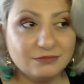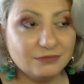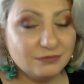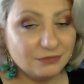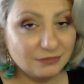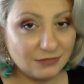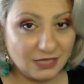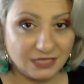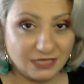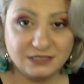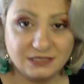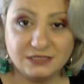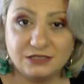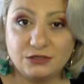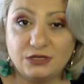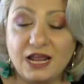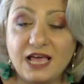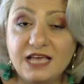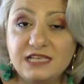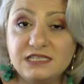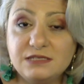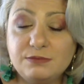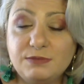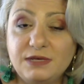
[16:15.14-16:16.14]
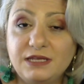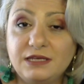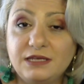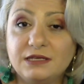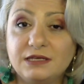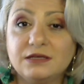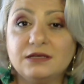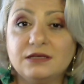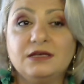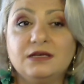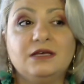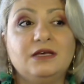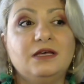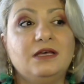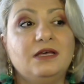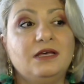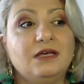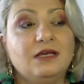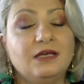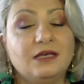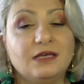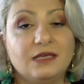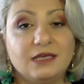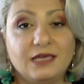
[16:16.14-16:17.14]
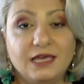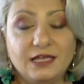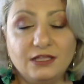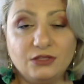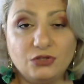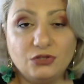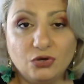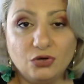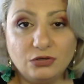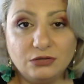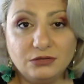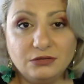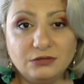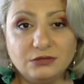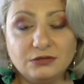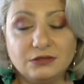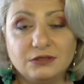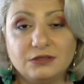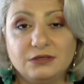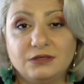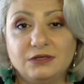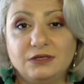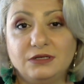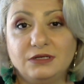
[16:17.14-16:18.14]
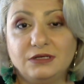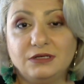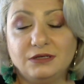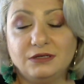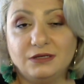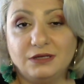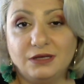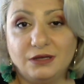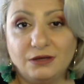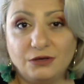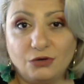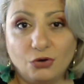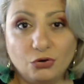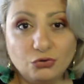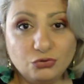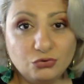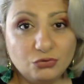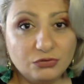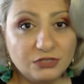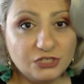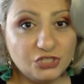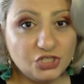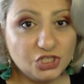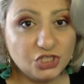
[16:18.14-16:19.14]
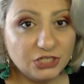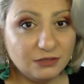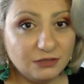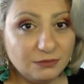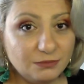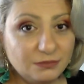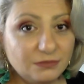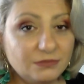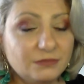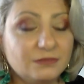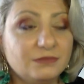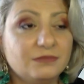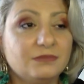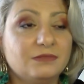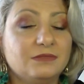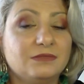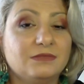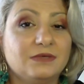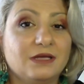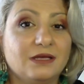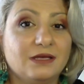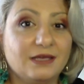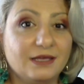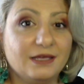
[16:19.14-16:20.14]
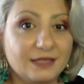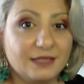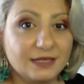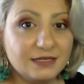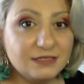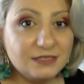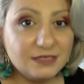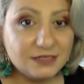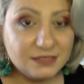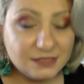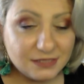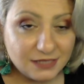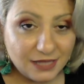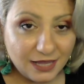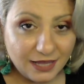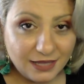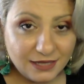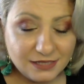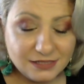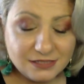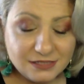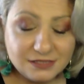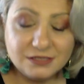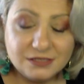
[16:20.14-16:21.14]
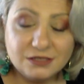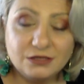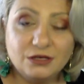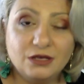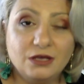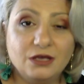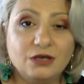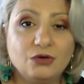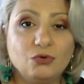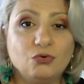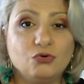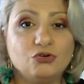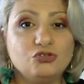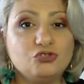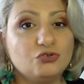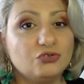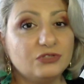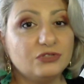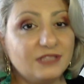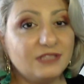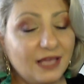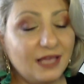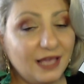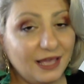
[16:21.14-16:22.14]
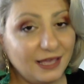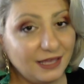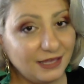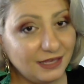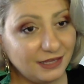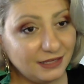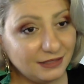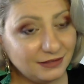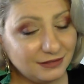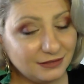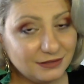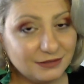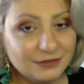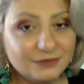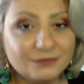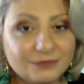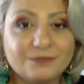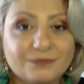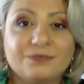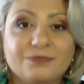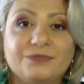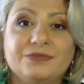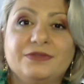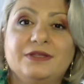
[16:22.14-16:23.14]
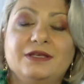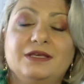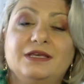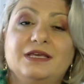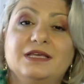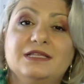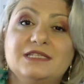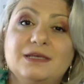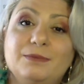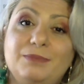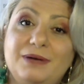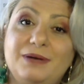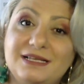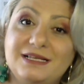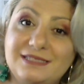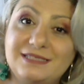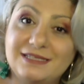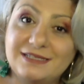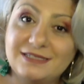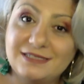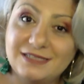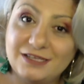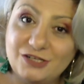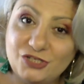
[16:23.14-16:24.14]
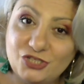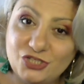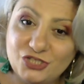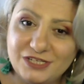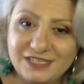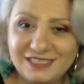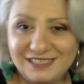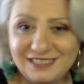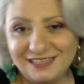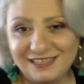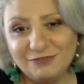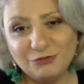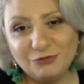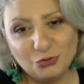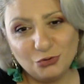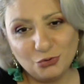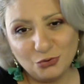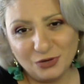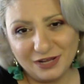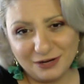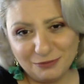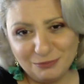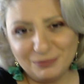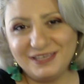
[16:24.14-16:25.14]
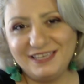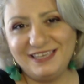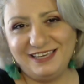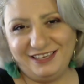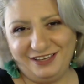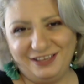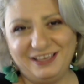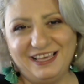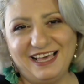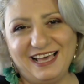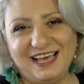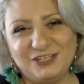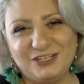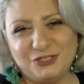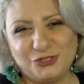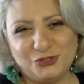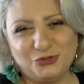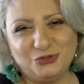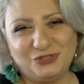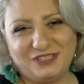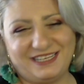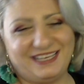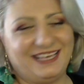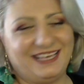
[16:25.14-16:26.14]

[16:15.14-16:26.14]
That's a nice meaning. Get on, go to the gym, get exercise, watch your diet, get some plastic surgeries if you were me i should